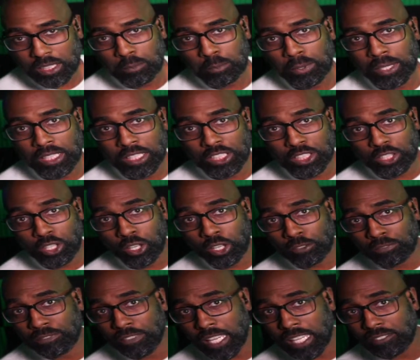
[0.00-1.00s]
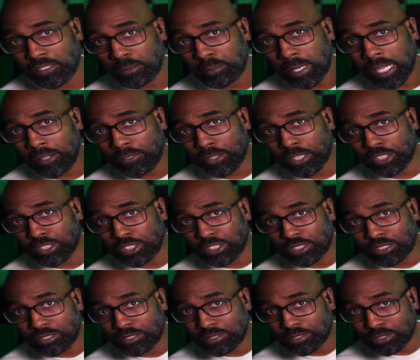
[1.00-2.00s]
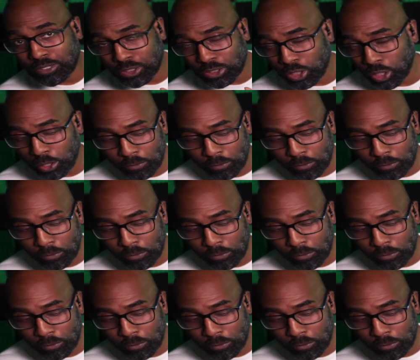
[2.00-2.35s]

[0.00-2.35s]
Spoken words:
bring your favorite beverage, your